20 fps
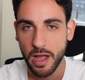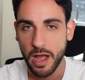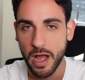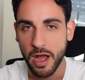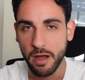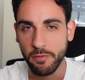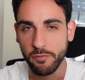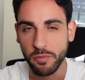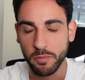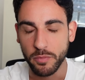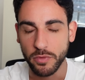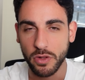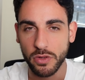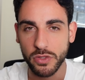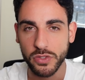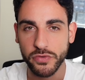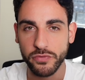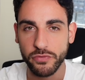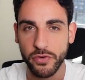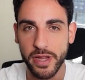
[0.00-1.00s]
um, from
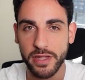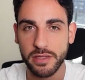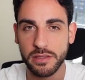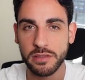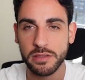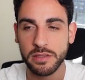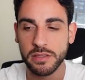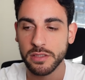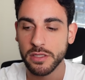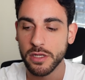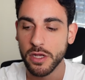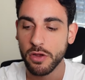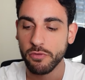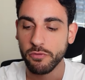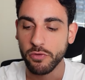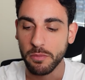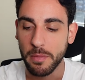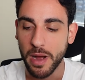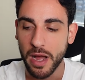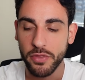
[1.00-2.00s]
close friends,
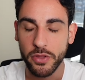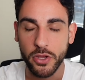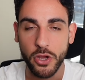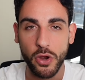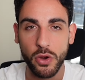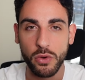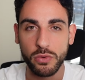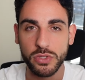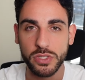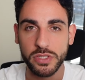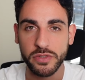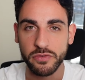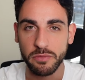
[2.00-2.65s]
from other coaches,